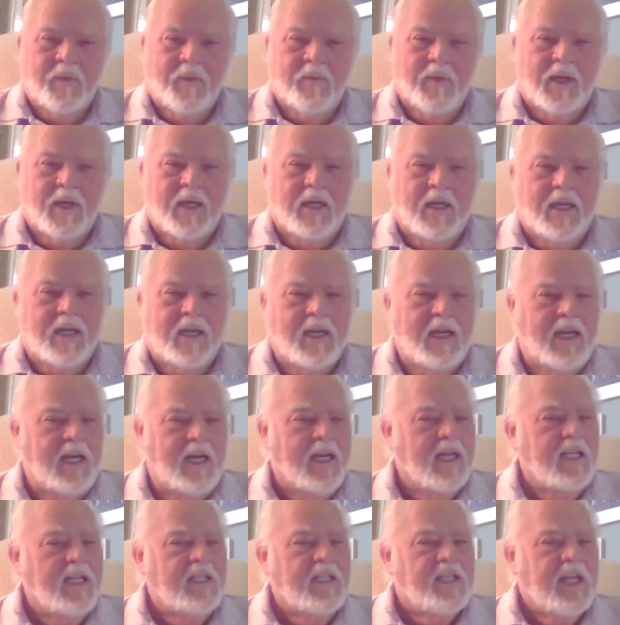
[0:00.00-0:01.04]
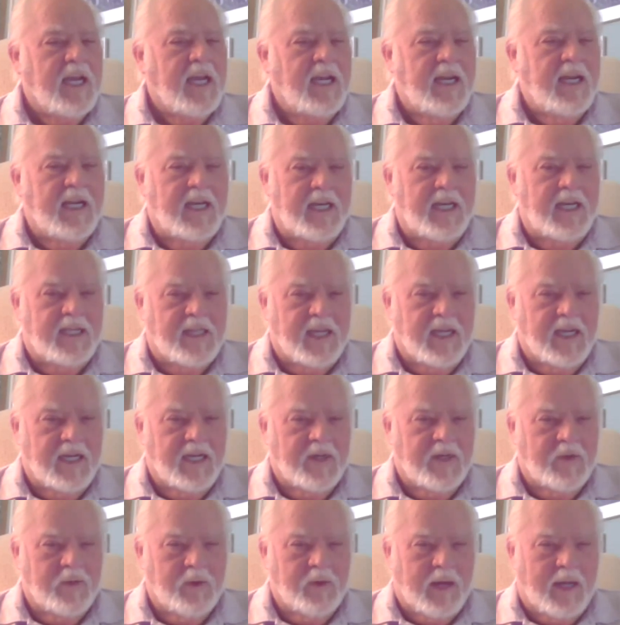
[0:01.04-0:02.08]
But he didn't say
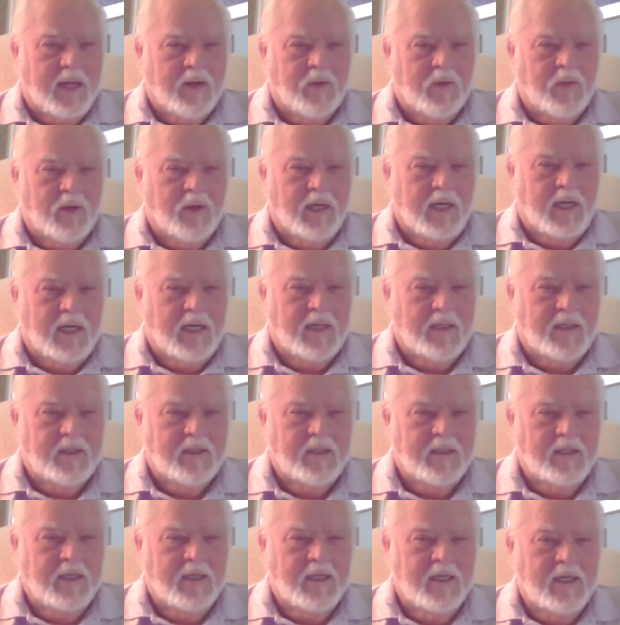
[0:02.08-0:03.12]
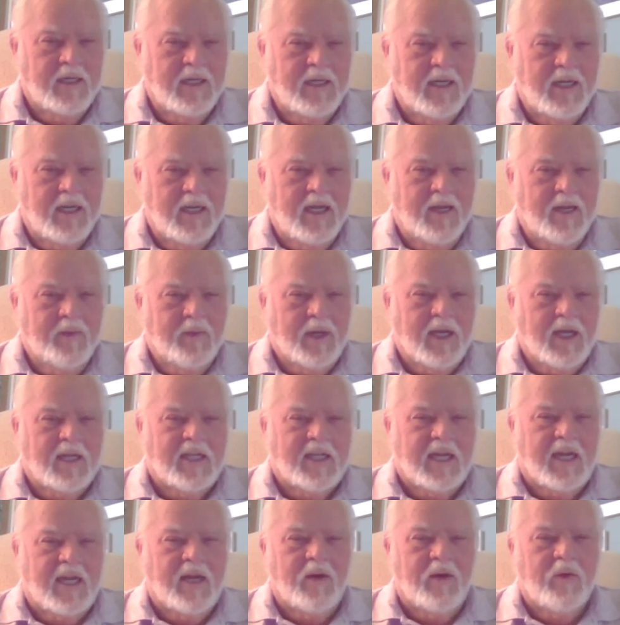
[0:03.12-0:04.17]
anything right away. But I'll
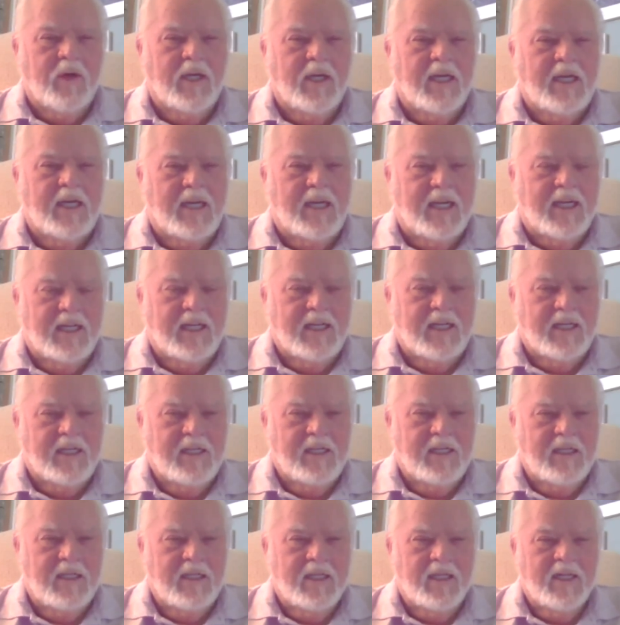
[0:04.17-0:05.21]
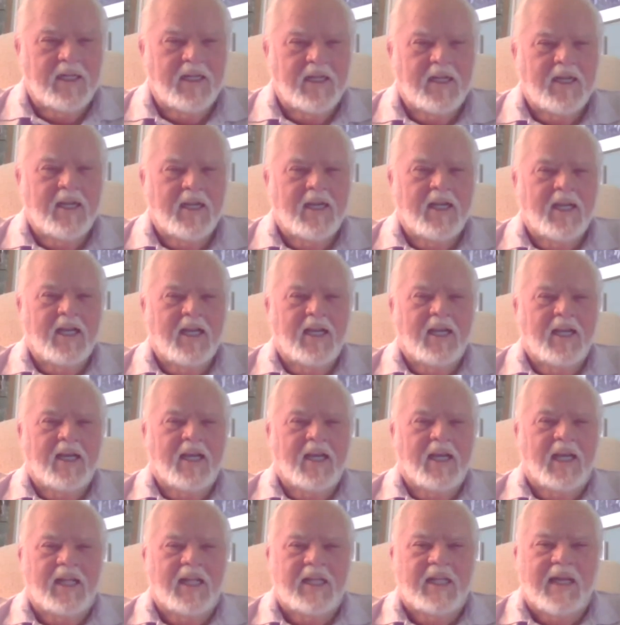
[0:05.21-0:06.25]
tell you what he did.
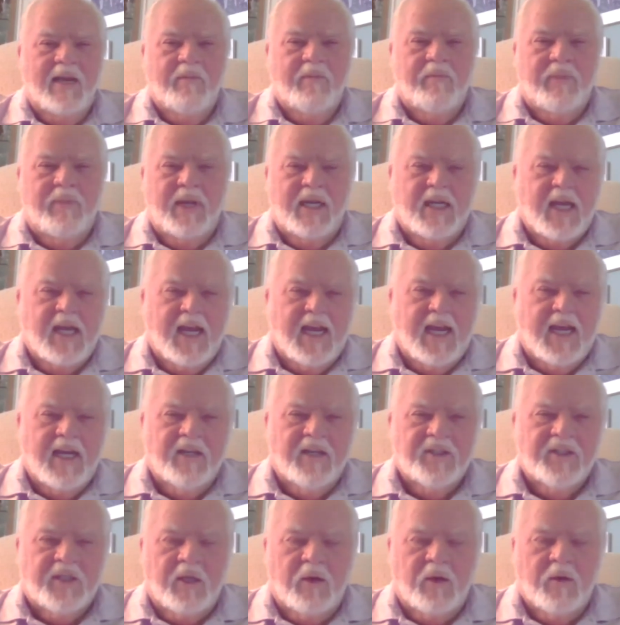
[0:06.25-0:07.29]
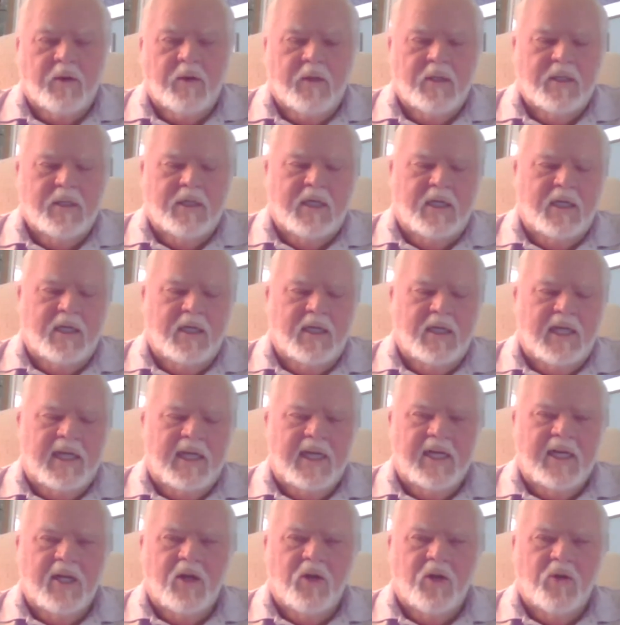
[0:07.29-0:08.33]
In that big house, the
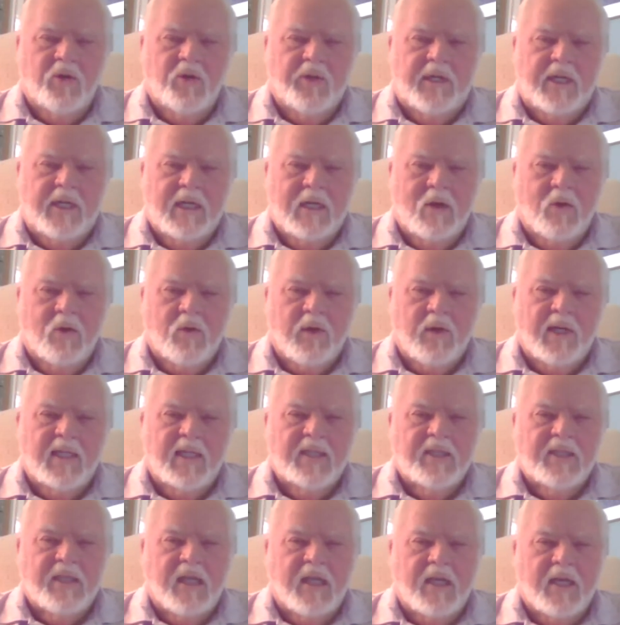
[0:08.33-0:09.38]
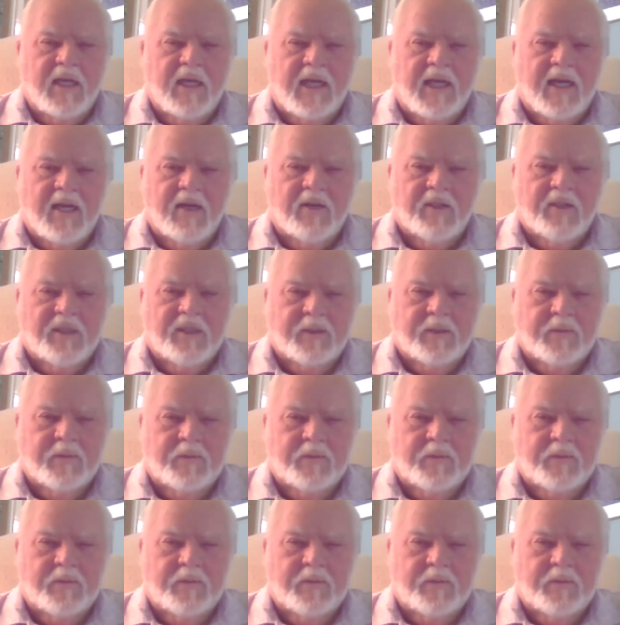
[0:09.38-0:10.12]
Dino De Lorenzo house.